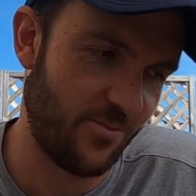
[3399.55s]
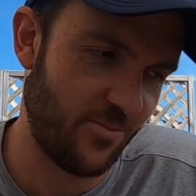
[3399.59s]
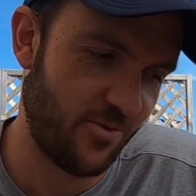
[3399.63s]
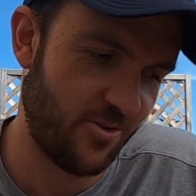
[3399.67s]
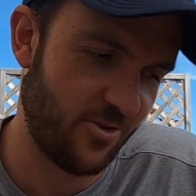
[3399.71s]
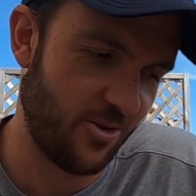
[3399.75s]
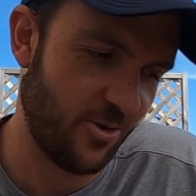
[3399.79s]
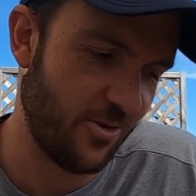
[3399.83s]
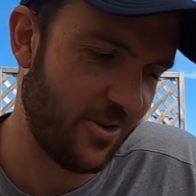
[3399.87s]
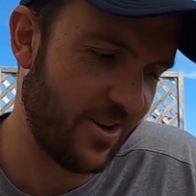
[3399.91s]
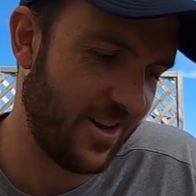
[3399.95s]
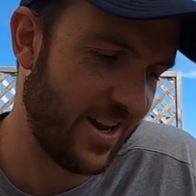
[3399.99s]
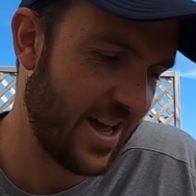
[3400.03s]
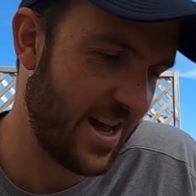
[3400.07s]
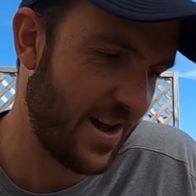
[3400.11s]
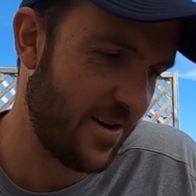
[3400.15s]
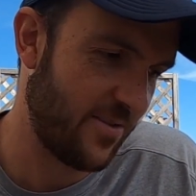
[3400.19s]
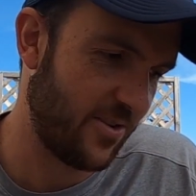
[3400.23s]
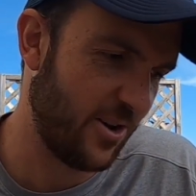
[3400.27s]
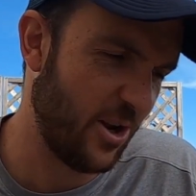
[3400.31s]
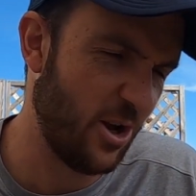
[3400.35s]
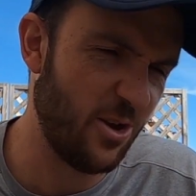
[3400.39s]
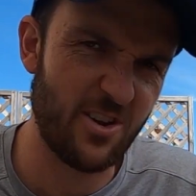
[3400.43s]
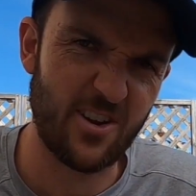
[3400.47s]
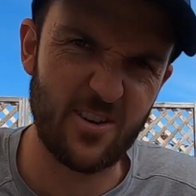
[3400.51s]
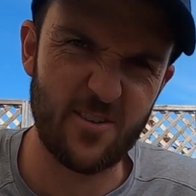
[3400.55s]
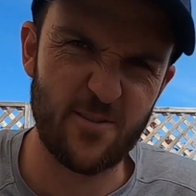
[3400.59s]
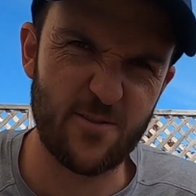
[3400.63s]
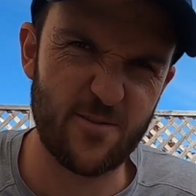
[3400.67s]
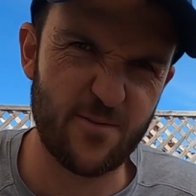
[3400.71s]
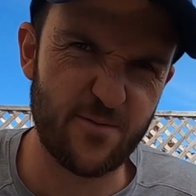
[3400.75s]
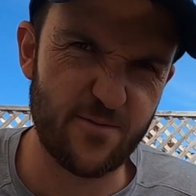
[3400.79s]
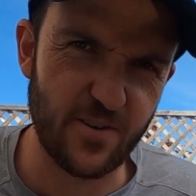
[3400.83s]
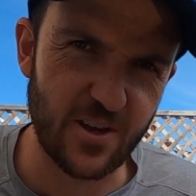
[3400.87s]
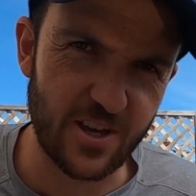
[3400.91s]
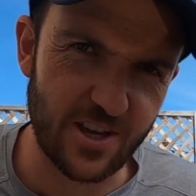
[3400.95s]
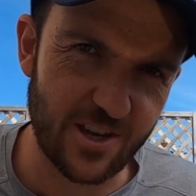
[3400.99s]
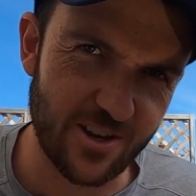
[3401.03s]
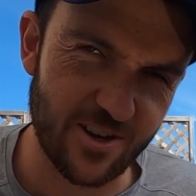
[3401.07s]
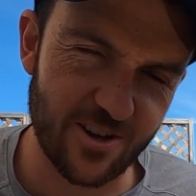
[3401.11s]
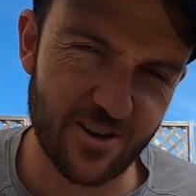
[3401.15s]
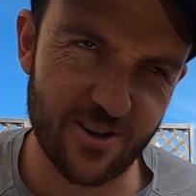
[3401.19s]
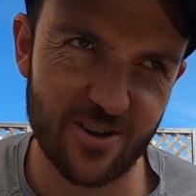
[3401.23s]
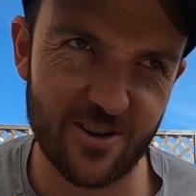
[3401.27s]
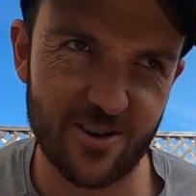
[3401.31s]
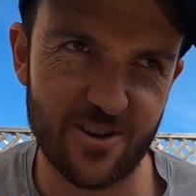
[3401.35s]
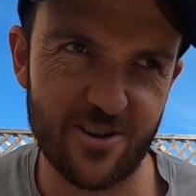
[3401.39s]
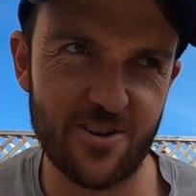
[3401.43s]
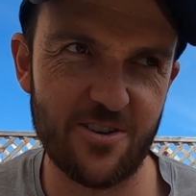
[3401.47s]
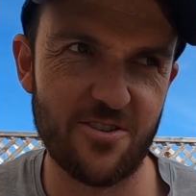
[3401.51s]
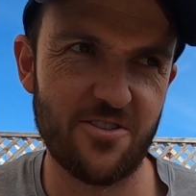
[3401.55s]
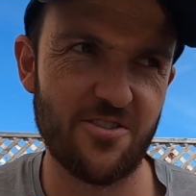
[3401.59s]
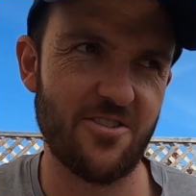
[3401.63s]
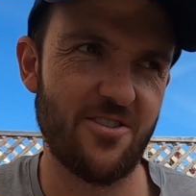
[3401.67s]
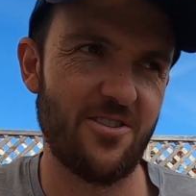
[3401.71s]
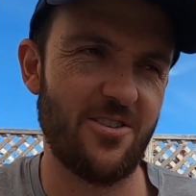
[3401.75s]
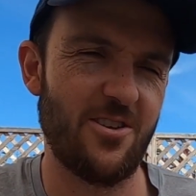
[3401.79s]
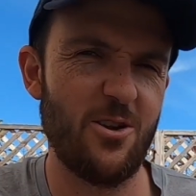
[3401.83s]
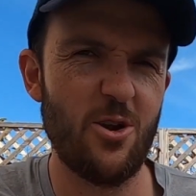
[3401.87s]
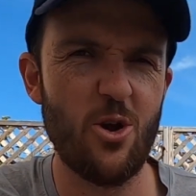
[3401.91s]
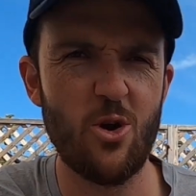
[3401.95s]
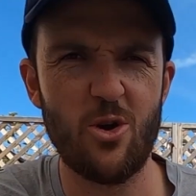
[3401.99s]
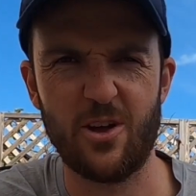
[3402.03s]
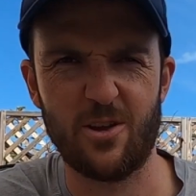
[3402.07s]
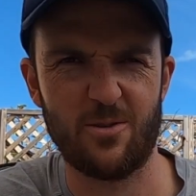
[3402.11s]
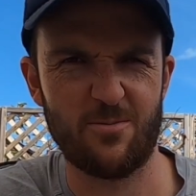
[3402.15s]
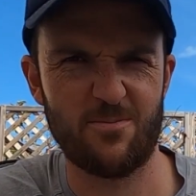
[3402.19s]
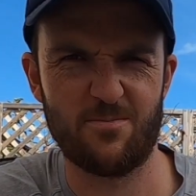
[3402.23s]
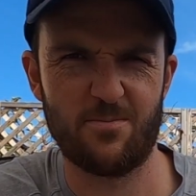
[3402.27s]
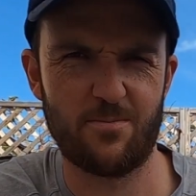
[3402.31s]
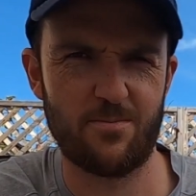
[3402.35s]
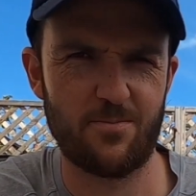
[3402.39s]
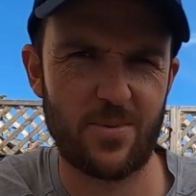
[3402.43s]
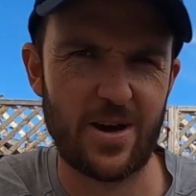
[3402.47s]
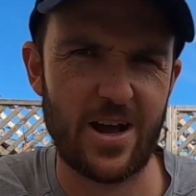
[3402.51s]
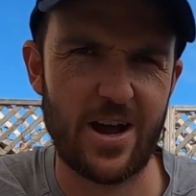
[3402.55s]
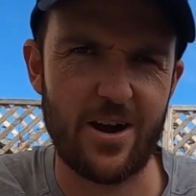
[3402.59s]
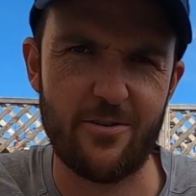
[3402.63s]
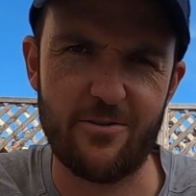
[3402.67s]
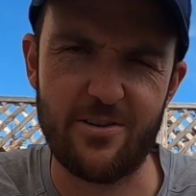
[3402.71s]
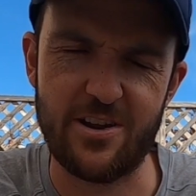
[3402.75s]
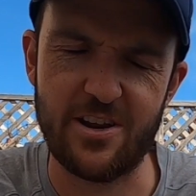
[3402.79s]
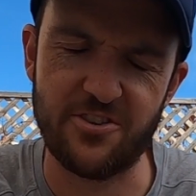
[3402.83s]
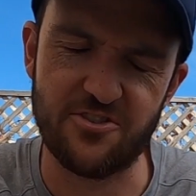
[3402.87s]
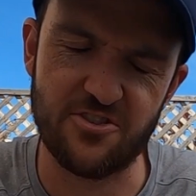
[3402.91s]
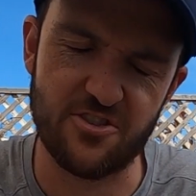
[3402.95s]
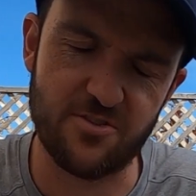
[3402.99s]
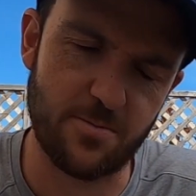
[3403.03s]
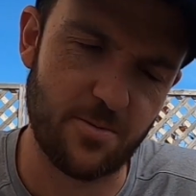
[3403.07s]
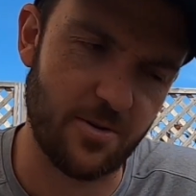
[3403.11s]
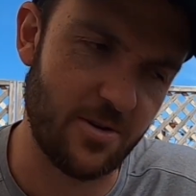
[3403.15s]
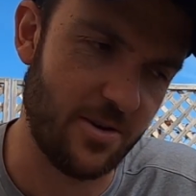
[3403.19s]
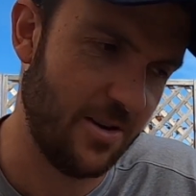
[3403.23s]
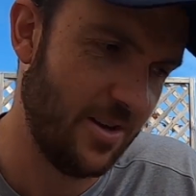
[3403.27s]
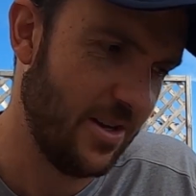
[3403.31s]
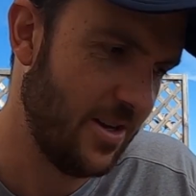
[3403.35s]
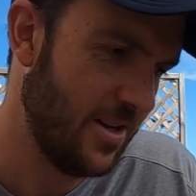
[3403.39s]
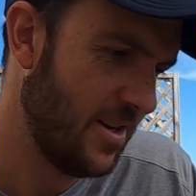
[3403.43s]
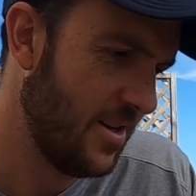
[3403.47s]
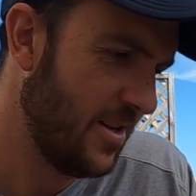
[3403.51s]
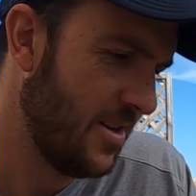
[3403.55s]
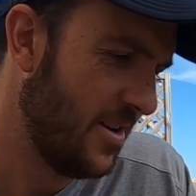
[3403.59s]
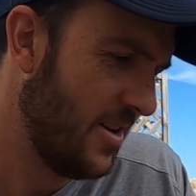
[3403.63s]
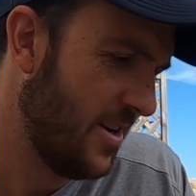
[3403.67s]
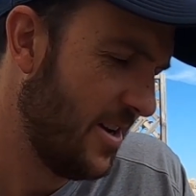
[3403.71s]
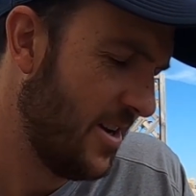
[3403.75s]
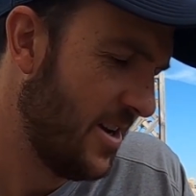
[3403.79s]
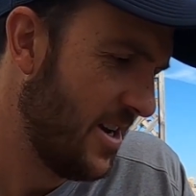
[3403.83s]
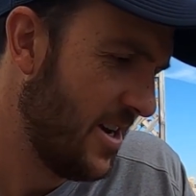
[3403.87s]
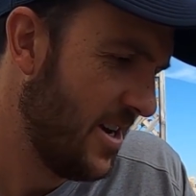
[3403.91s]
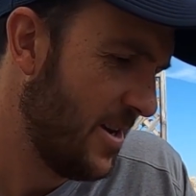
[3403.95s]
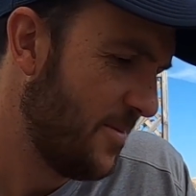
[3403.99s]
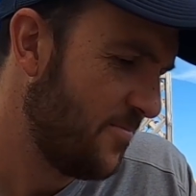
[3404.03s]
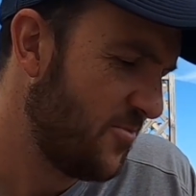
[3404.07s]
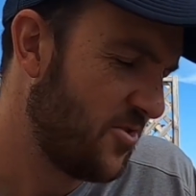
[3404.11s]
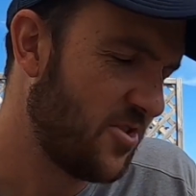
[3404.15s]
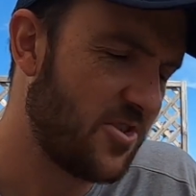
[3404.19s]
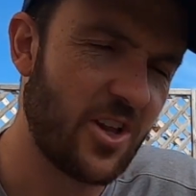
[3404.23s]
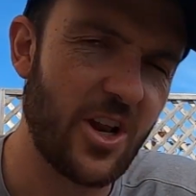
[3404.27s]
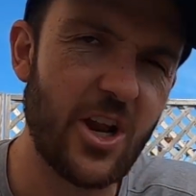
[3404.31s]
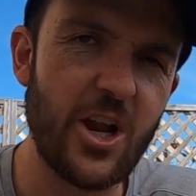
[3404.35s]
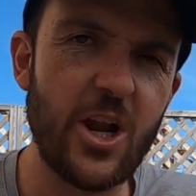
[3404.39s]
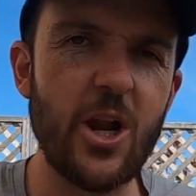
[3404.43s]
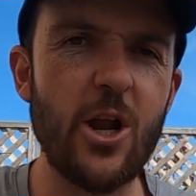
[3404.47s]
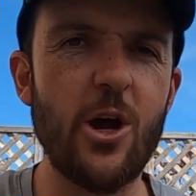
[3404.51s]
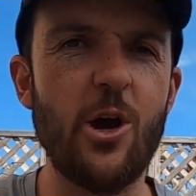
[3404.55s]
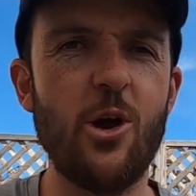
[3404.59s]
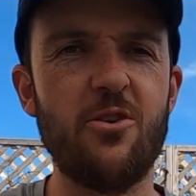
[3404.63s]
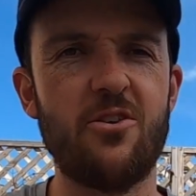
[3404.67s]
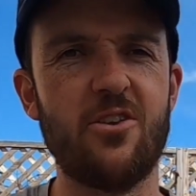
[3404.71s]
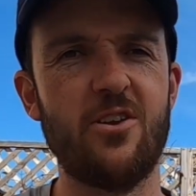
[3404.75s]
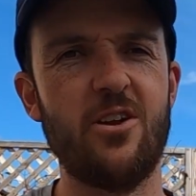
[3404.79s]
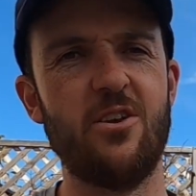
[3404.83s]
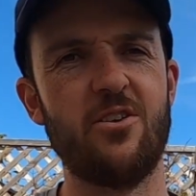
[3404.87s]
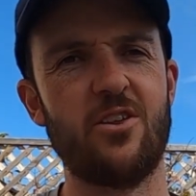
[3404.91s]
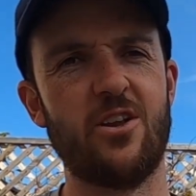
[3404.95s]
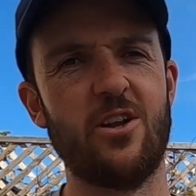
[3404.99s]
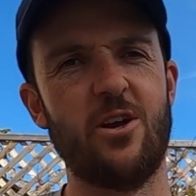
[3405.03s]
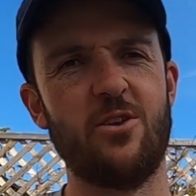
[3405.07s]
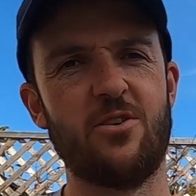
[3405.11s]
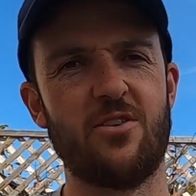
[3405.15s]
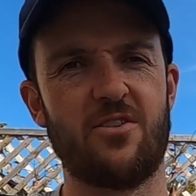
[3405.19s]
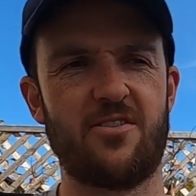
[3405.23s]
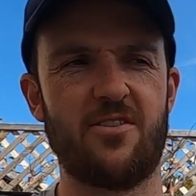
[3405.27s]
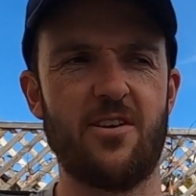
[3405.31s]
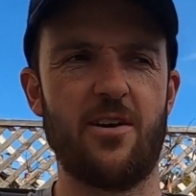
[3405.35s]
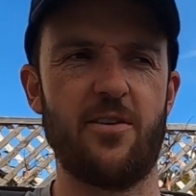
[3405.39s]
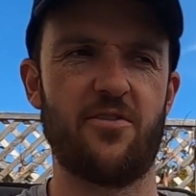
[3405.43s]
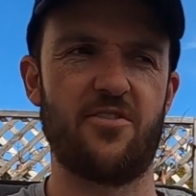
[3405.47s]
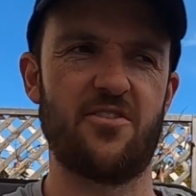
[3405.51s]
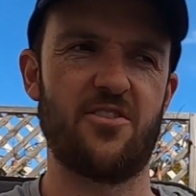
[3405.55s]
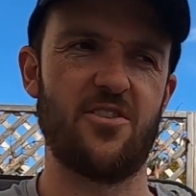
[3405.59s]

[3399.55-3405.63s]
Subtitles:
So left loads like figures and no like Power Rangers, but just loads and loads of stuff.